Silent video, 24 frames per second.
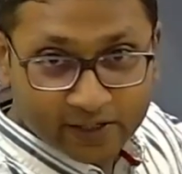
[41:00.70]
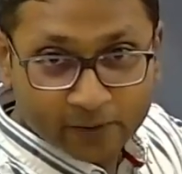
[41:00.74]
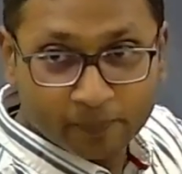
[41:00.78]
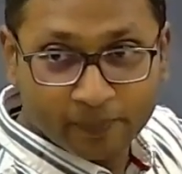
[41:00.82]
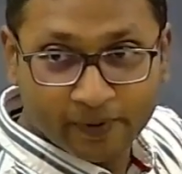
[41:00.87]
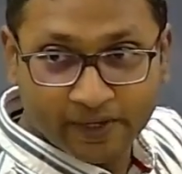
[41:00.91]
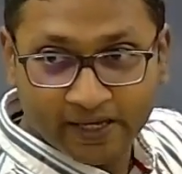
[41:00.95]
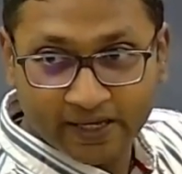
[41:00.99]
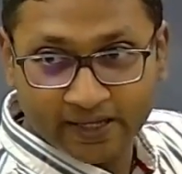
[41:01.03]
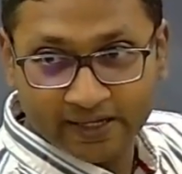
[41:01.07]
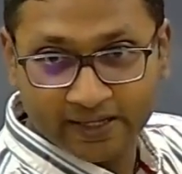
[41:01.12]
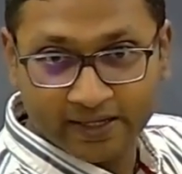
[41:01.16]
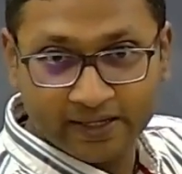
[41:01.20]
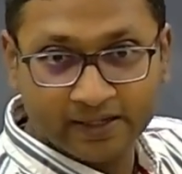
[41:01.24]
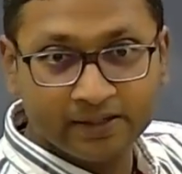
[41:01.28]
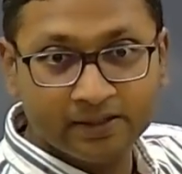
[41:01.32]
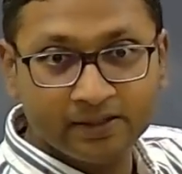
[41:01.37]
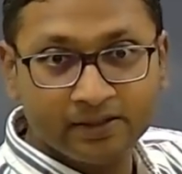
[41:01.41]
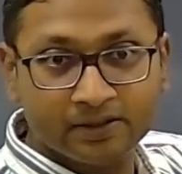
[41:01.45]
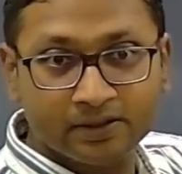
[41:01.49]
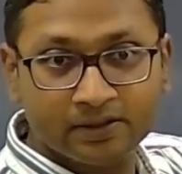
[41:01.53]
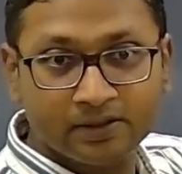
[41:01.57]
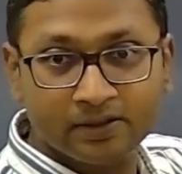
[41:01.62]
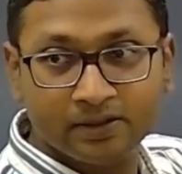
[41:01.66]
pairing,
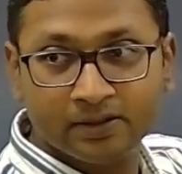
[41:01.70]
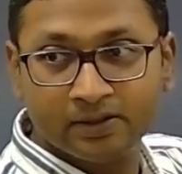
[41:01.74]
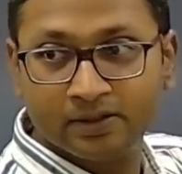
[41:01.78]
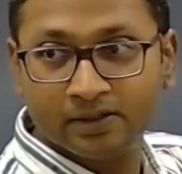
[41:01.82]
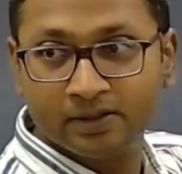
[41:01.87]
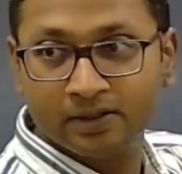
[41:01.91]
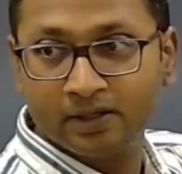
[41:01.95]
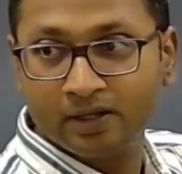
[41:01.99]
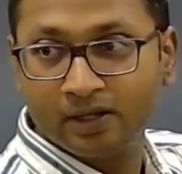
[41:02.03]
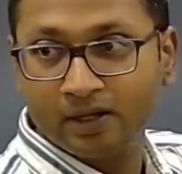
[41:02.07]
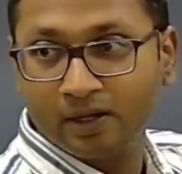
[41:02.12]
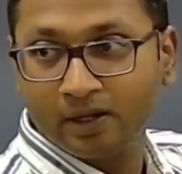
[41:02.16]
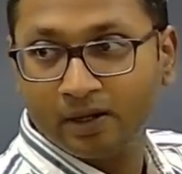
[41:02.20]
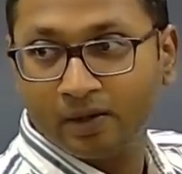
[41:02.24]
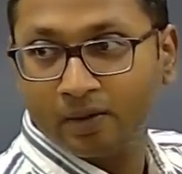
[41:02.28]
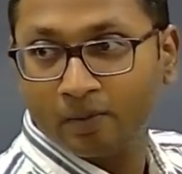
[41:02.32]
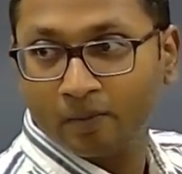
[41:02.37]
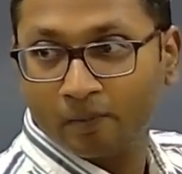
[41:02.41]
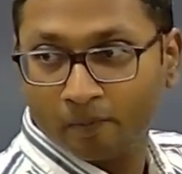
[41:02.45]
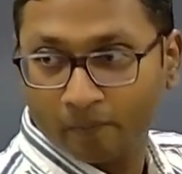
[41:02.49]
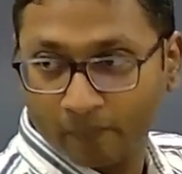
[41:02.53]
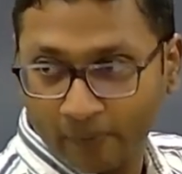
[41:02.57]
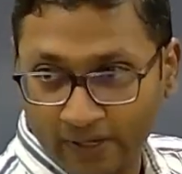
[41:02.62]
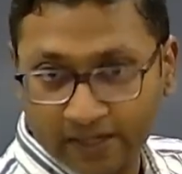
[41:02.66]

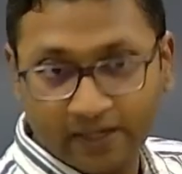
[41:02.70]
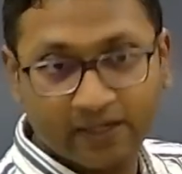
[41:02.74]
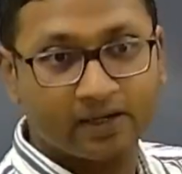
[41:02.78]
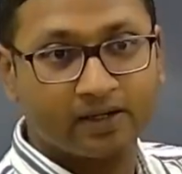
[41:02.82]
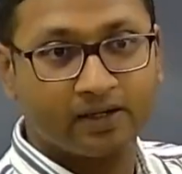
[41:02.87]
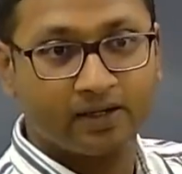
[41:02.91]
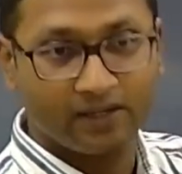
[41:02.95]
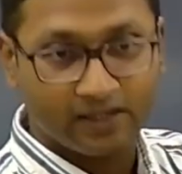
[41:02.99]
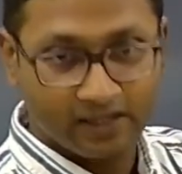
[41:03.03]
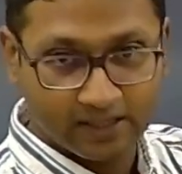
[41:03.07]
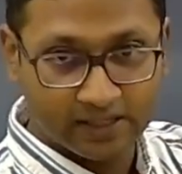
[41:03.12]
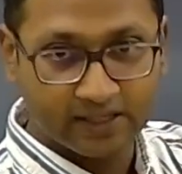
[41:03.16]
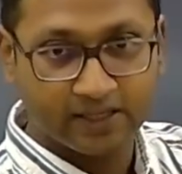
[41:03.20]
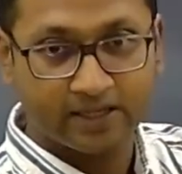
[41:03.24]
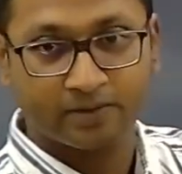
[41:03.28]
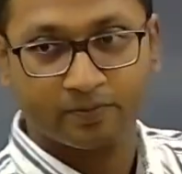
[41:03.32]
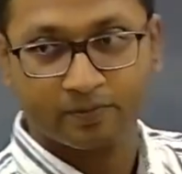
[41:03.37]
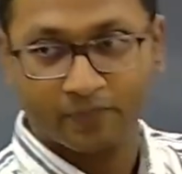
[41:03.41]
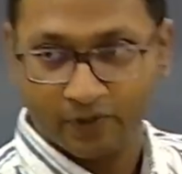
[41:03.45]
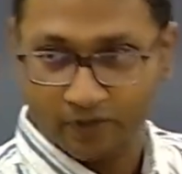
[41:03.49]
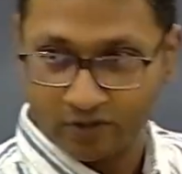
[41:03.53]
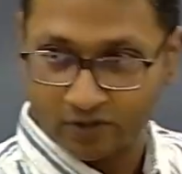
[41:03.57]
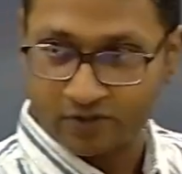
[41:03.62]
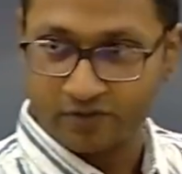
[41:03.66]
but
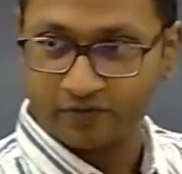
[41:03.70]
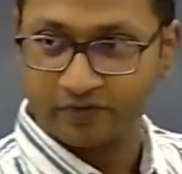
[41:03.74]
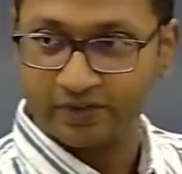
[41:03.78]
because of the